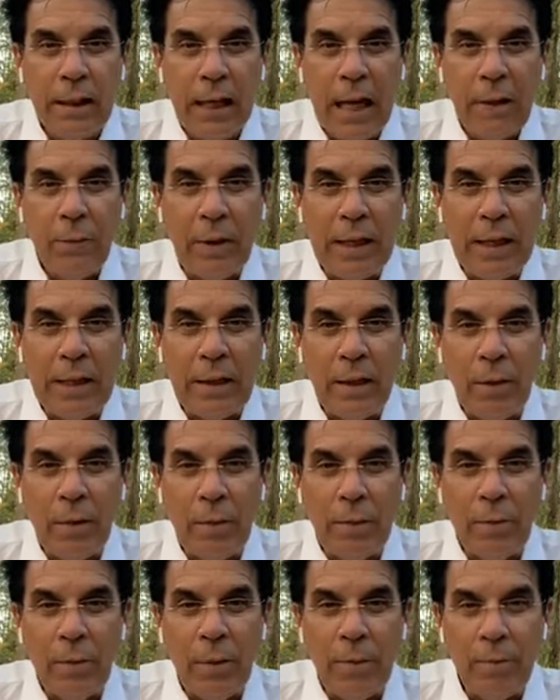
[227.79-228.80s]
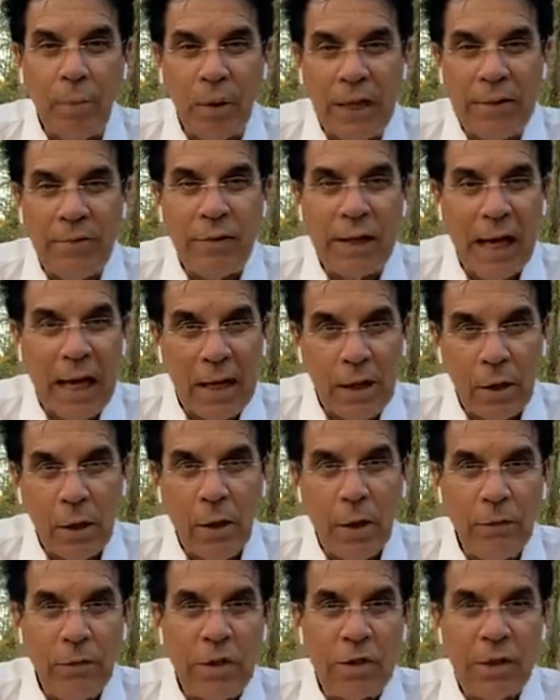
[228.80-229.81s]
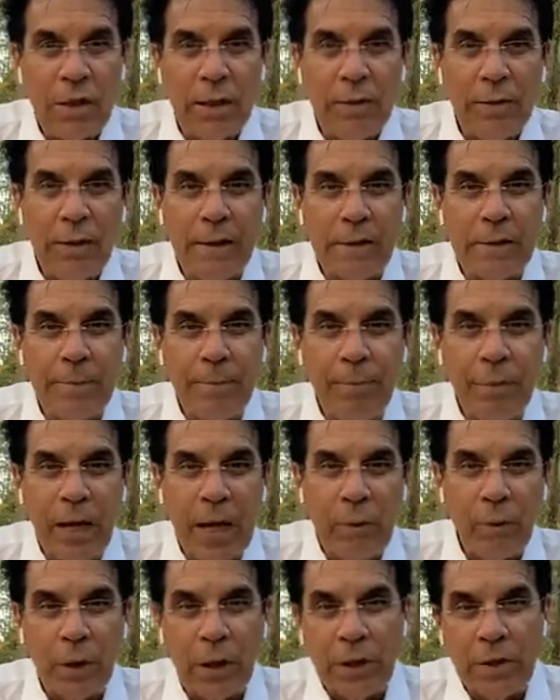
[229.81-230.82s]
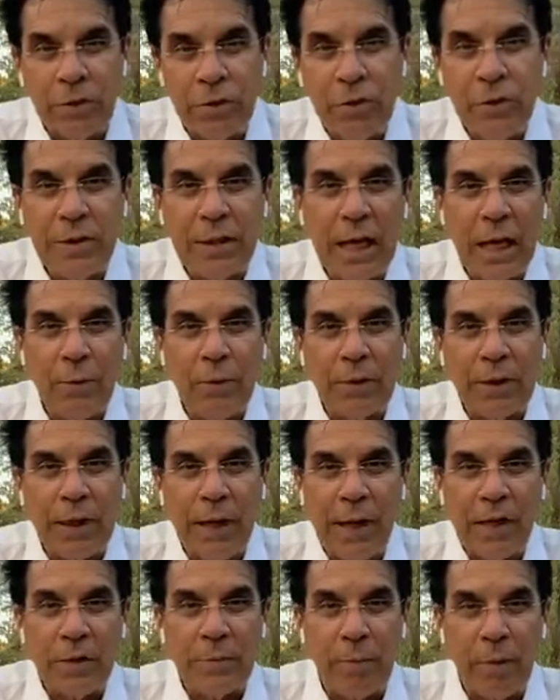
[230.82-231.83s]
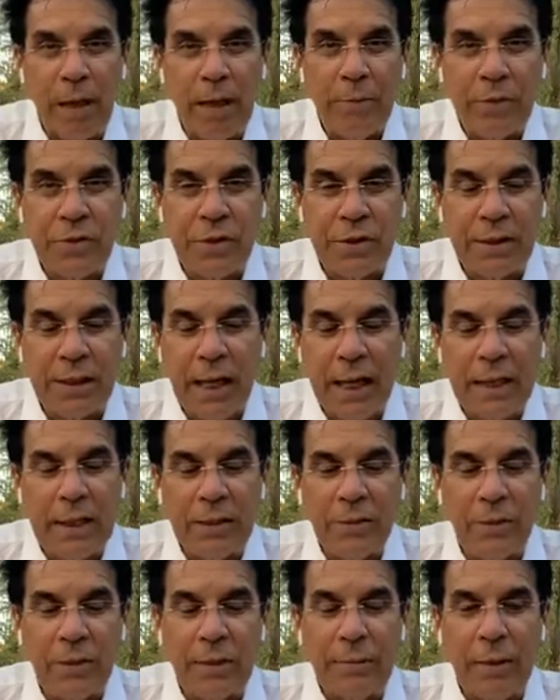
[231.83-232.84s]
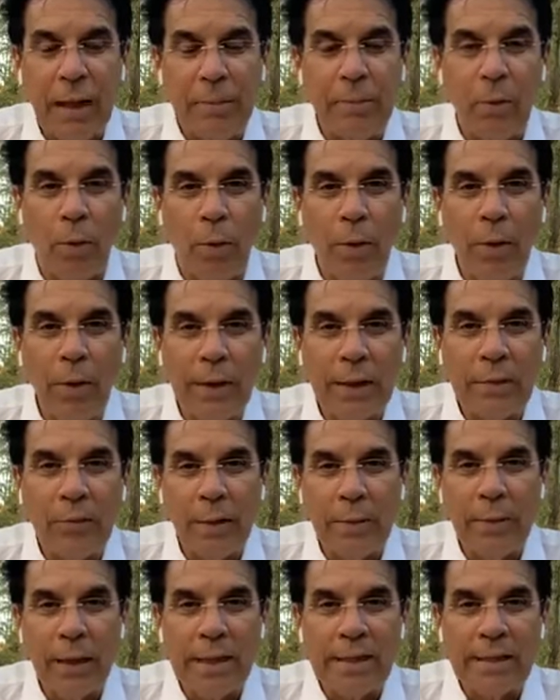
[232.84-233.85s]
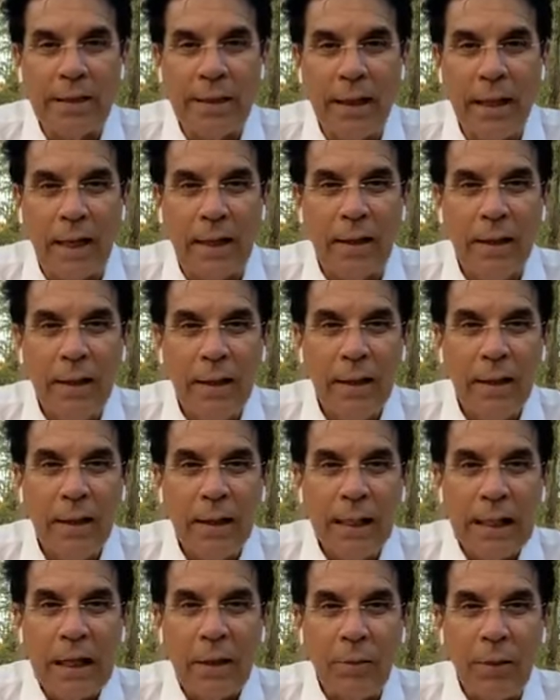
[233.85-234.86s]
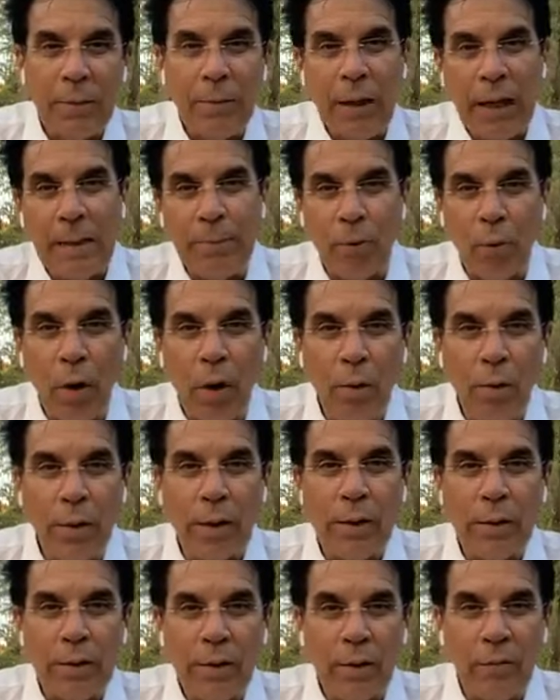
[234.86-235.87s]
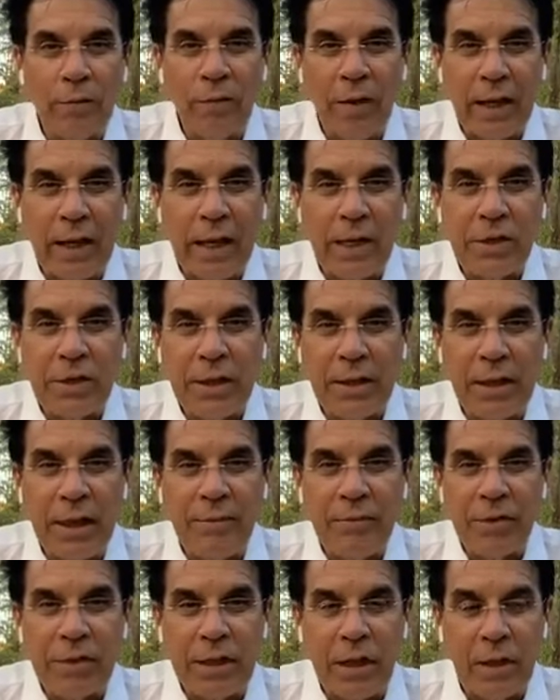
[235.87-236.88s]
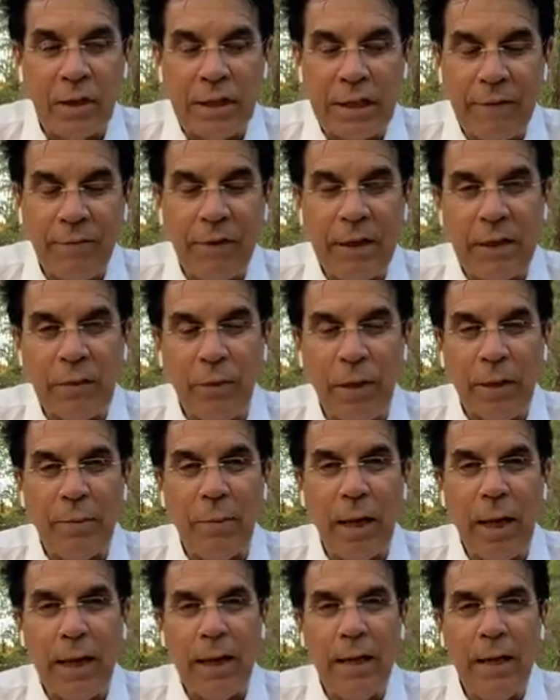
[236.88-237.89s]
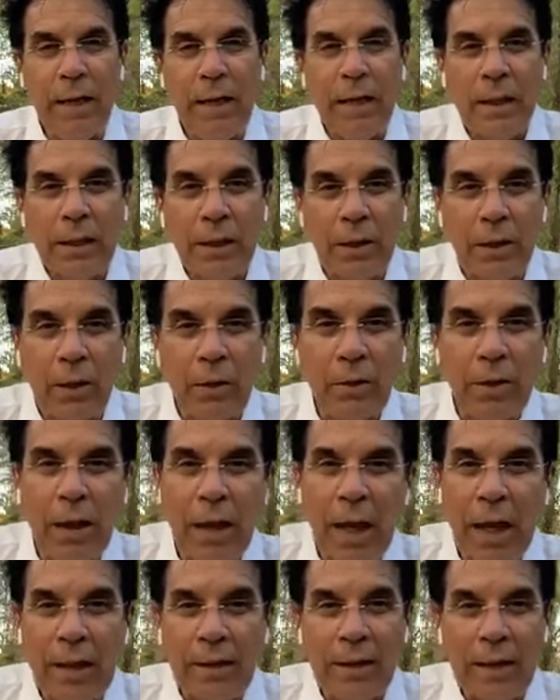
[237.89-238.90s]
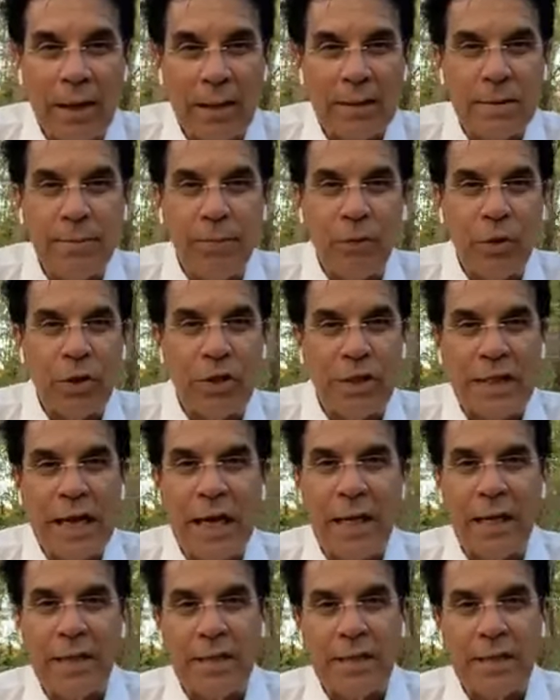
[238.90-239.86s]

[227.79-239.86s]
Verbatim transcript: And we need to believe God on all these areas. And we're going to do that with God's promises. God doesn't want anybody poor. He doesn't want anybody sick. He doesn't want anybody broke or financially devastated. And definitely don't want anybody, you know, that stay